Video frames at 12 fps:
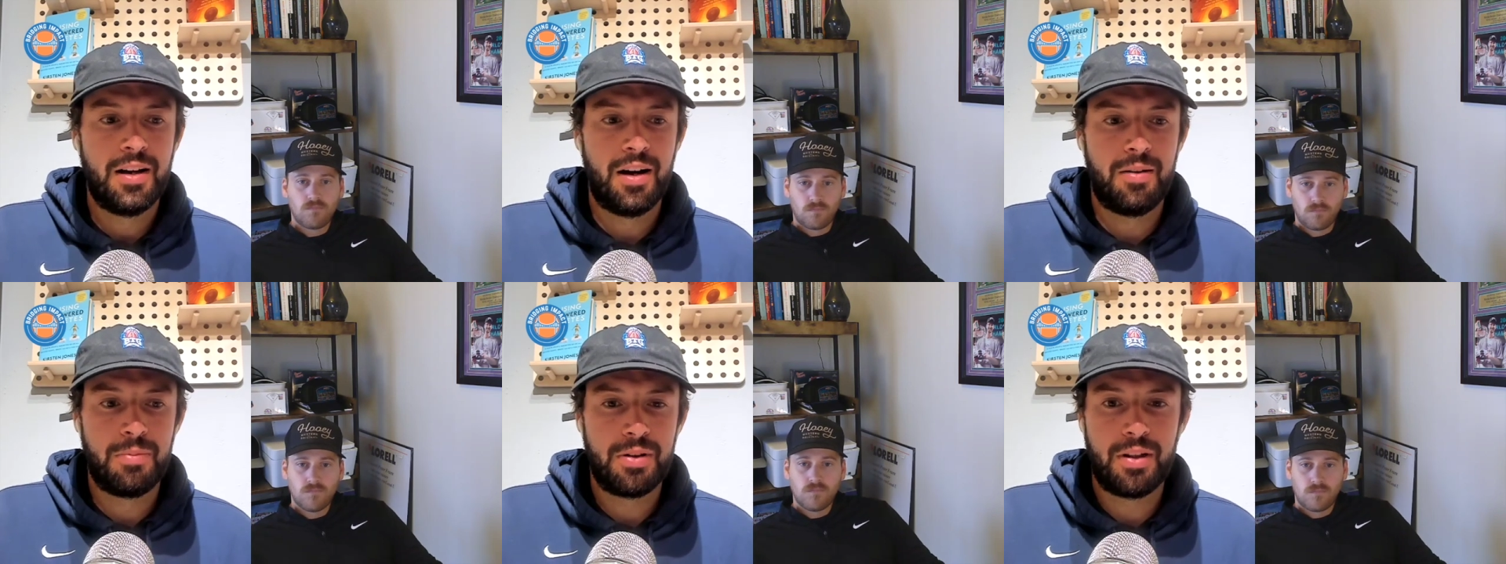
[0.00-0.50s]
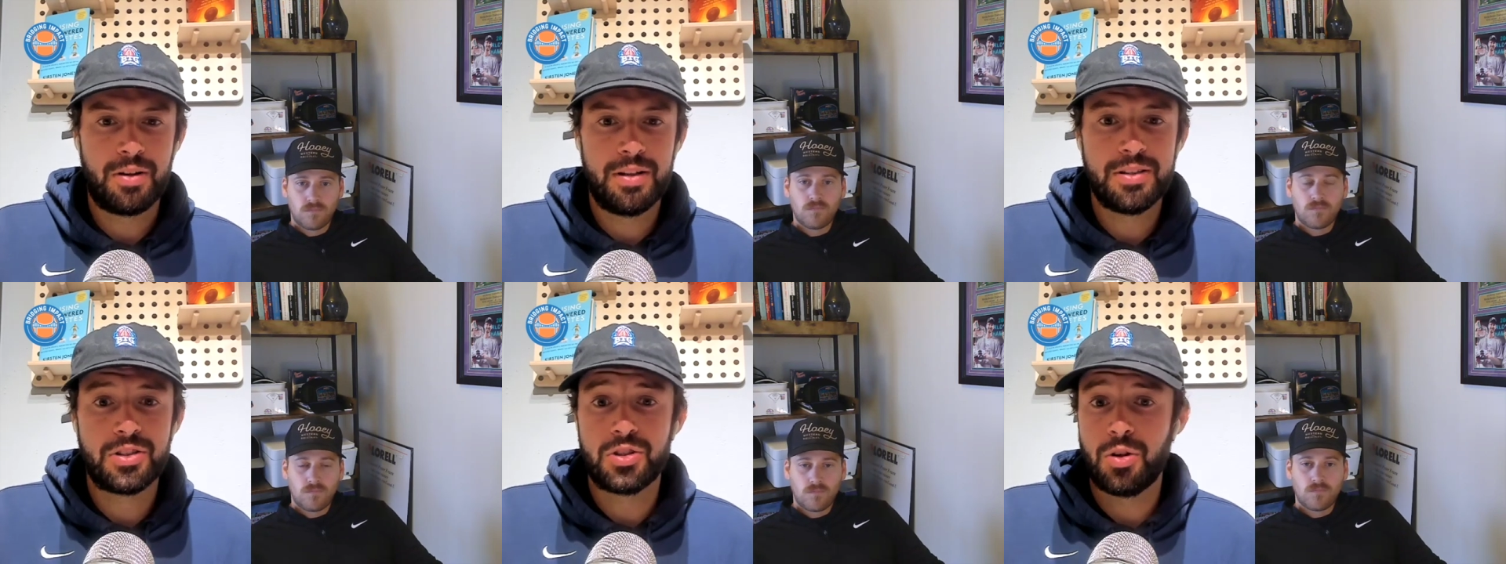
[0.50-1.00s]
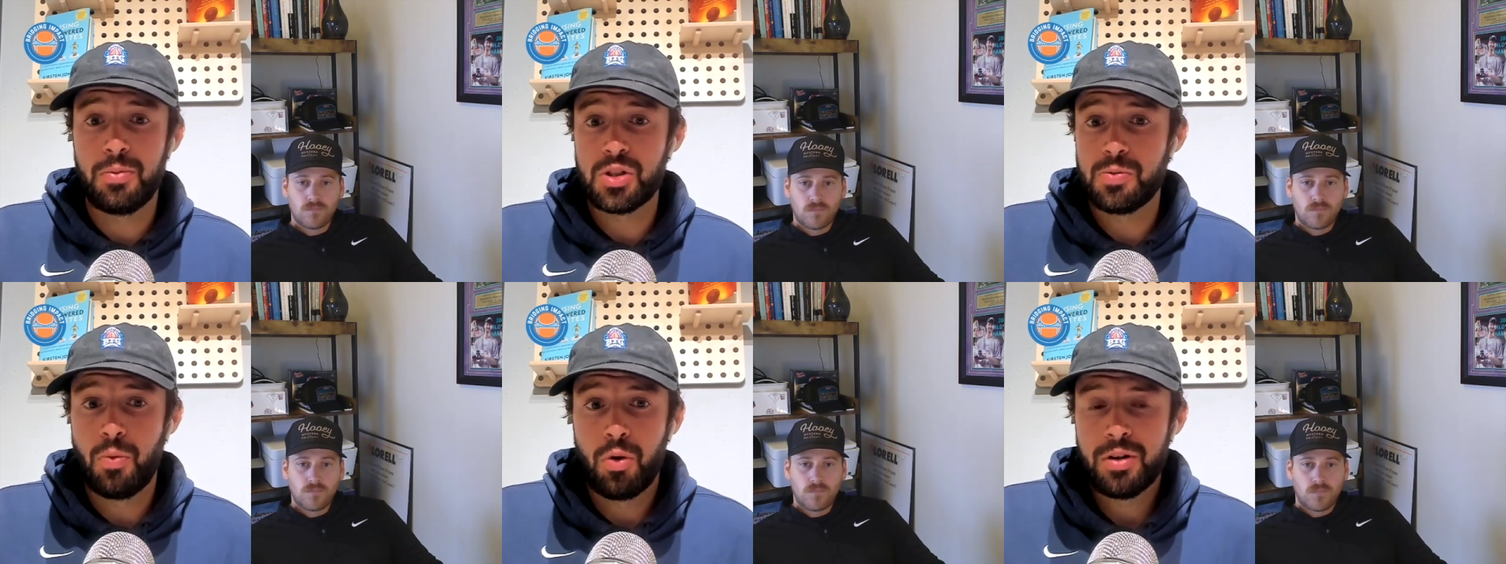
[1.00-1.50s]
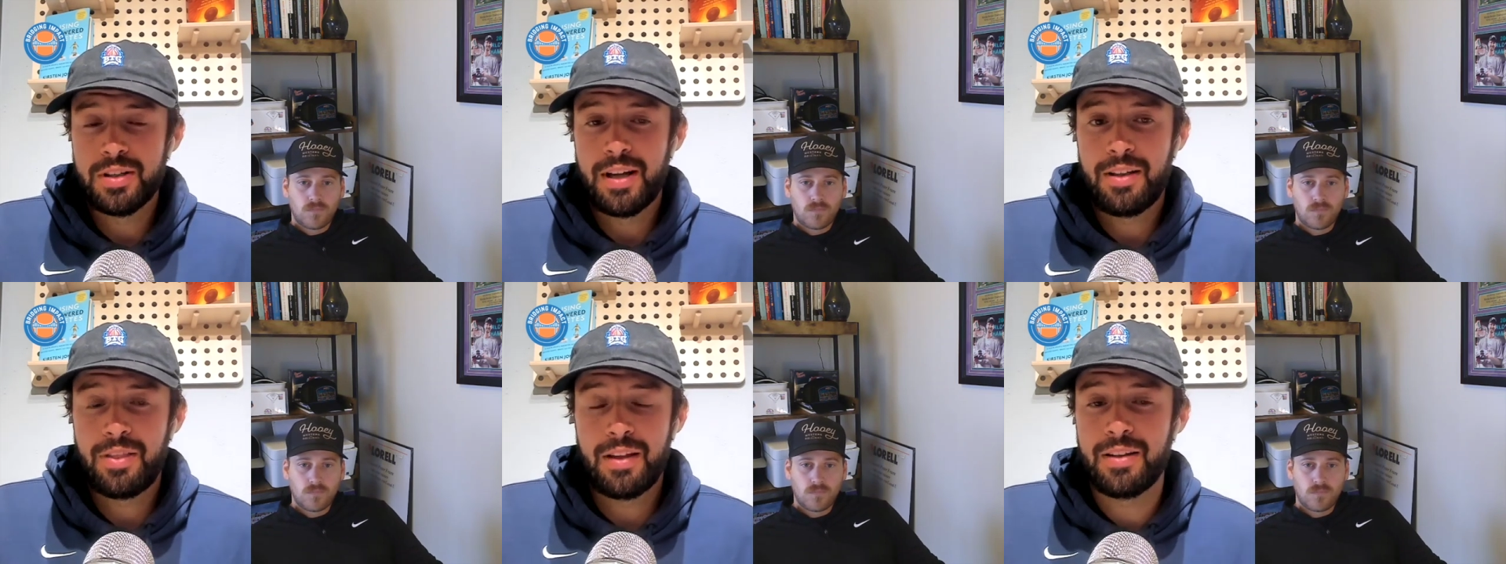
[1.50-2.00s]
Speaker 1: Um, but there is so much more in it.
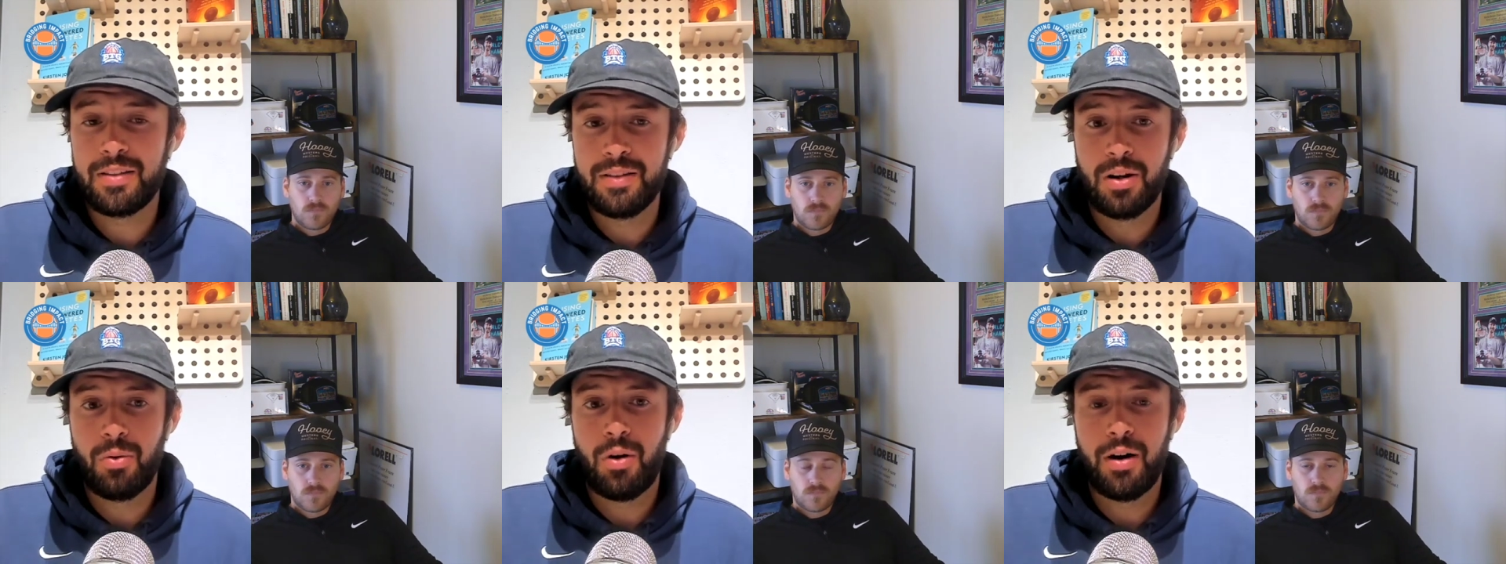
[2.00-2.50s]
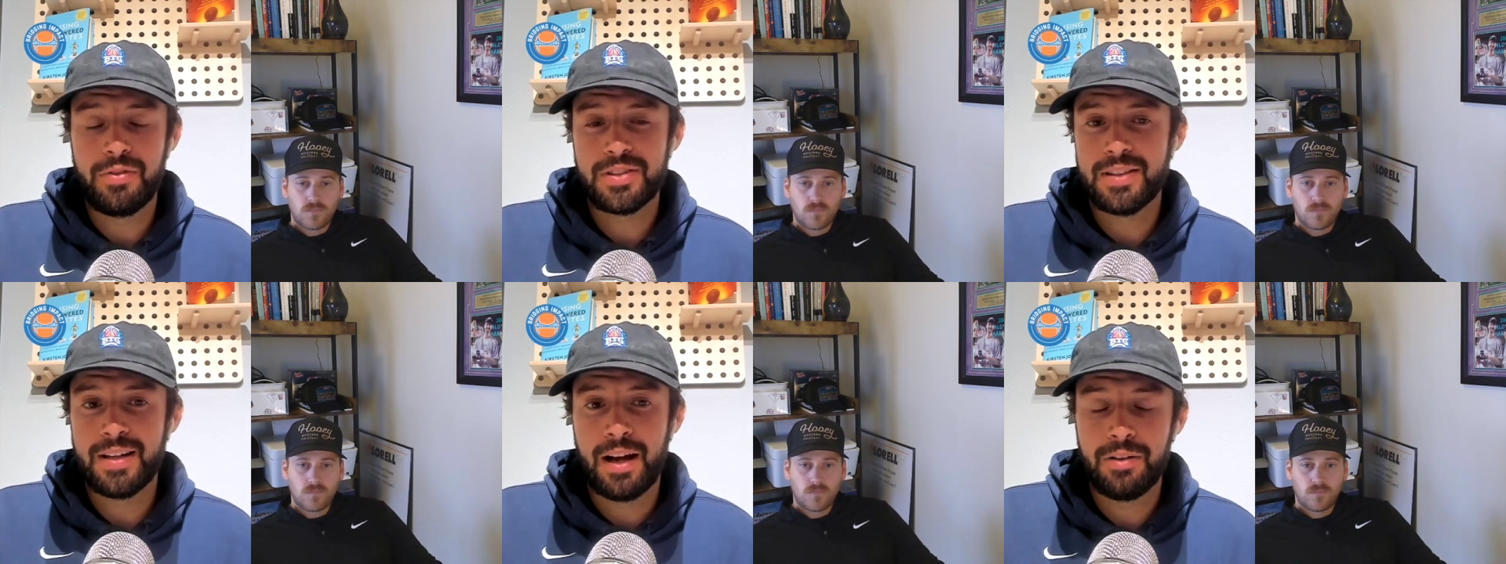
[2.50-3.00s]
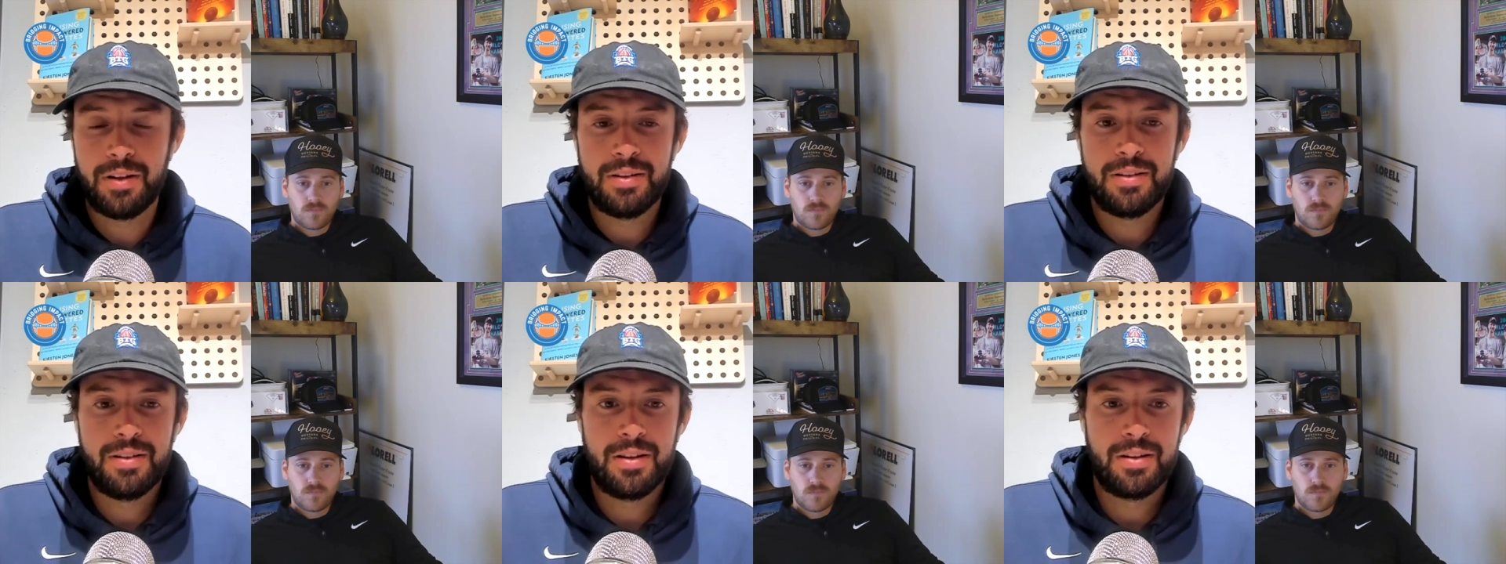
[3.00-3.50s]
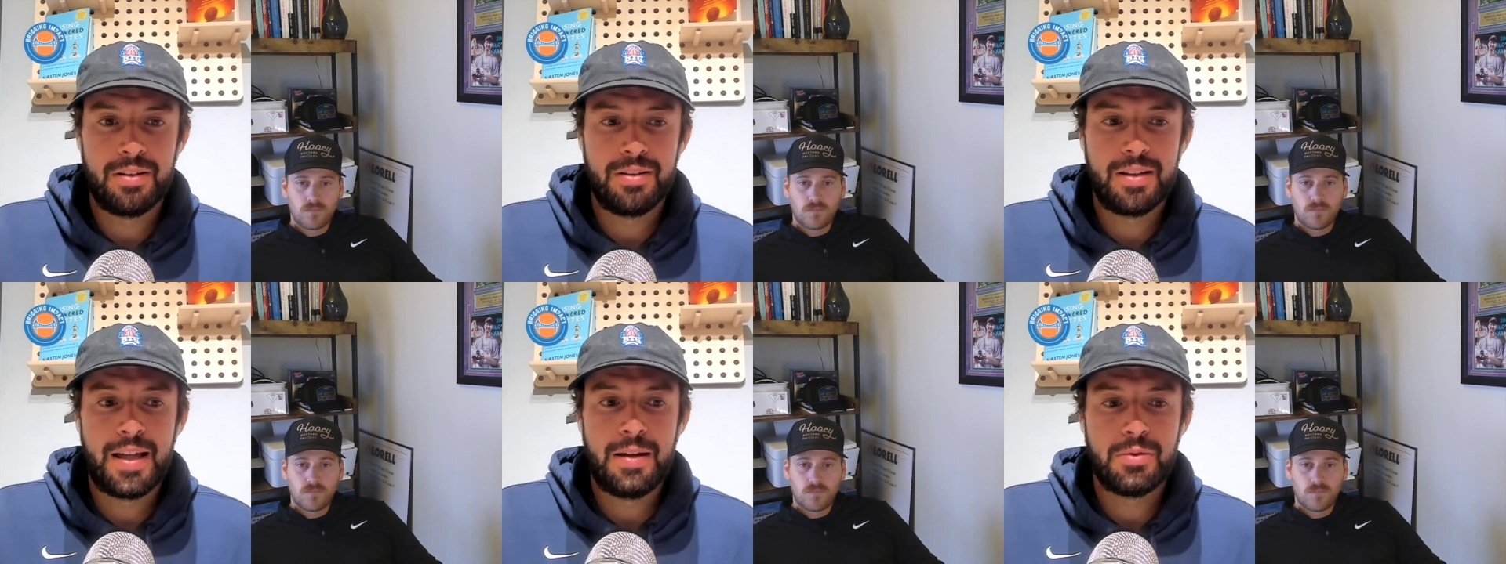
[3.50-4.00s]
I think, you know, obviously now that the,
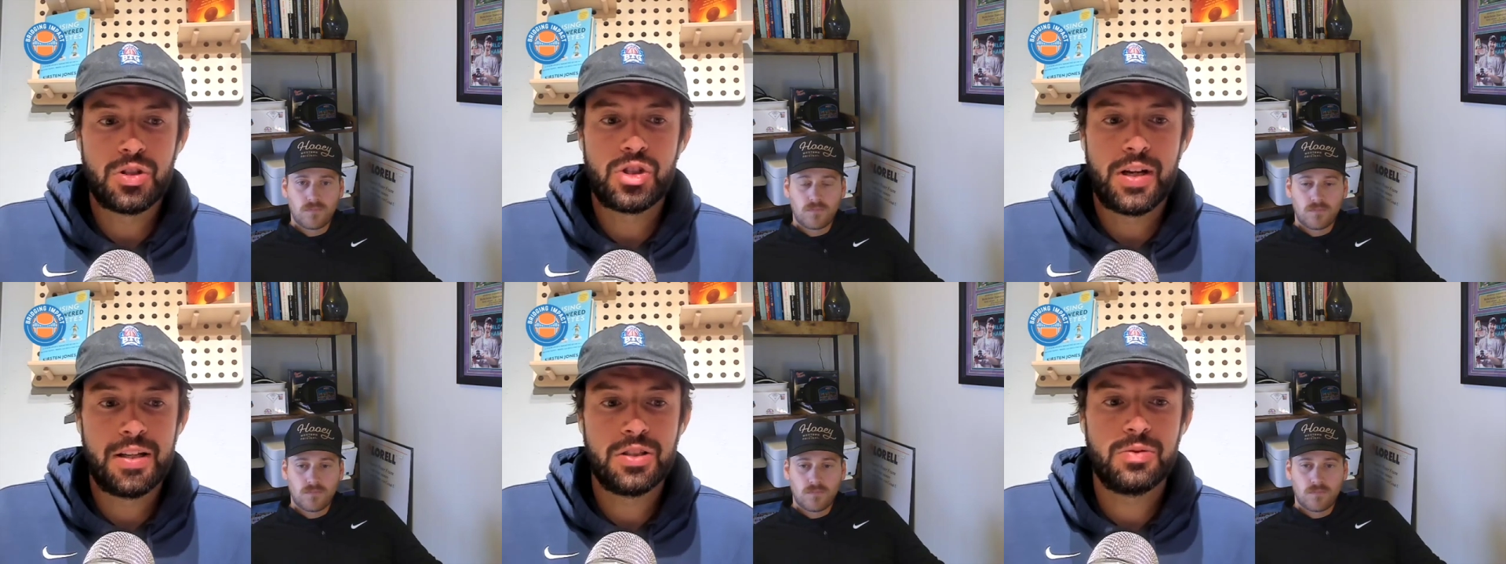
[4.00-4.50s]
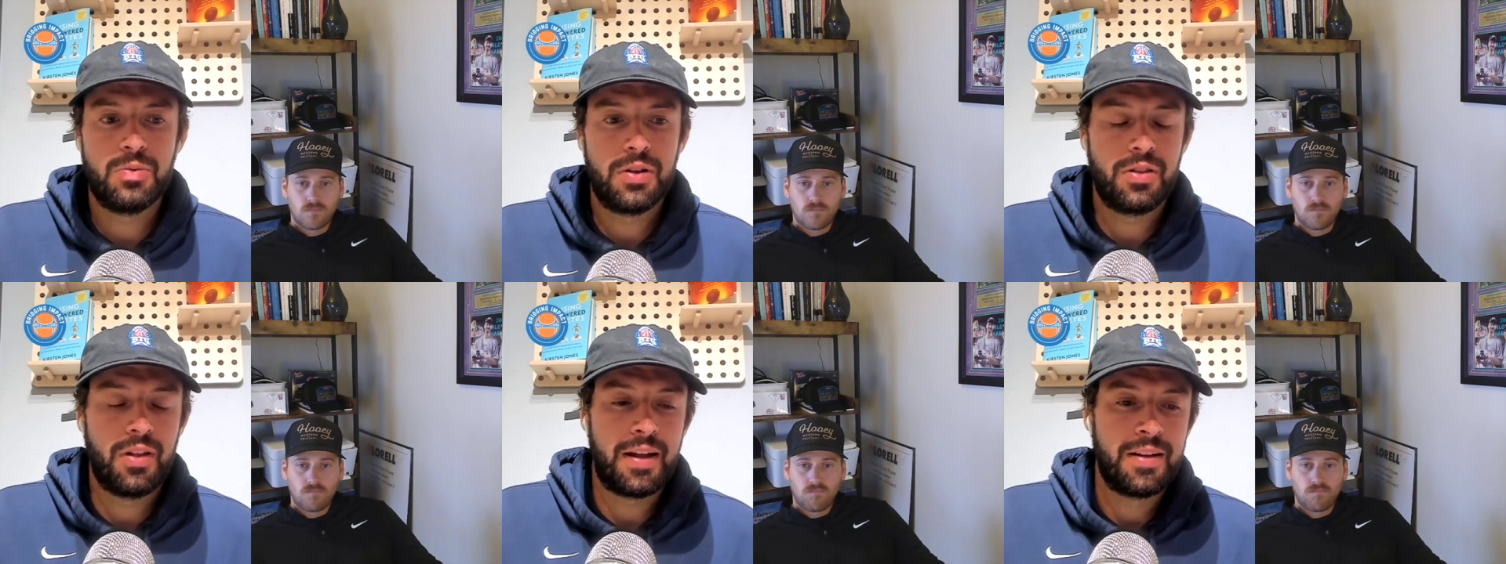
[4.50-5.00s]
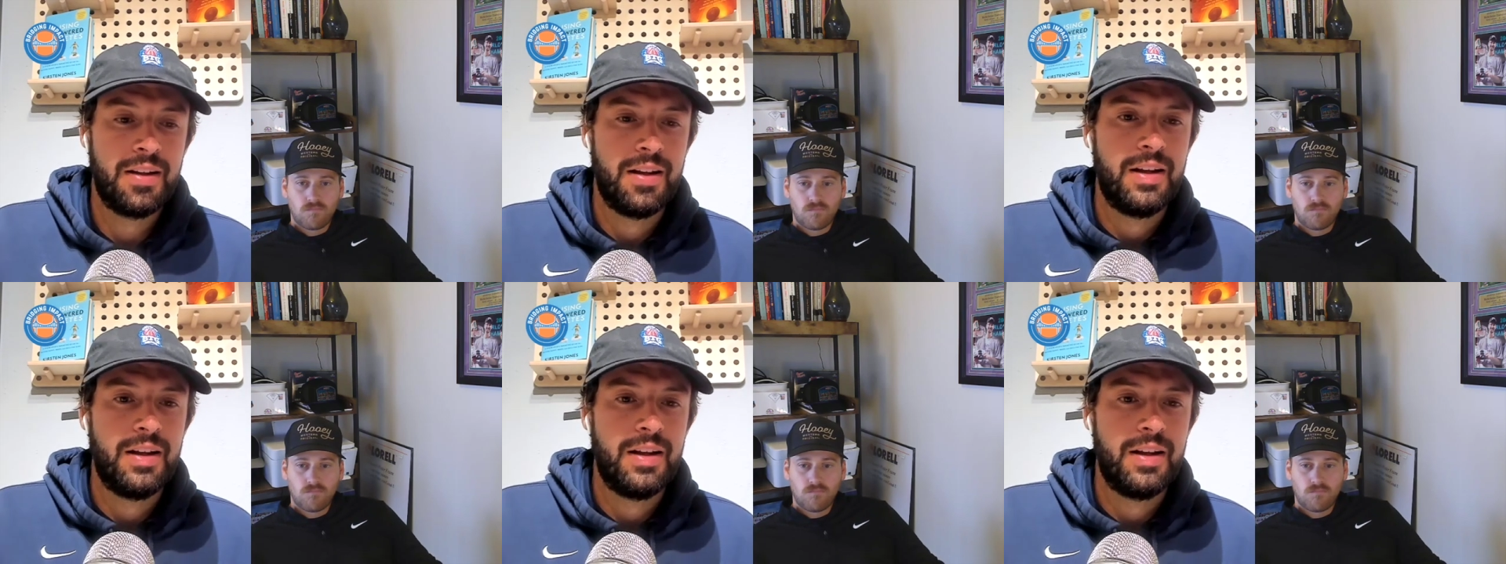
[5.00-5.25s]
the game has changed with like,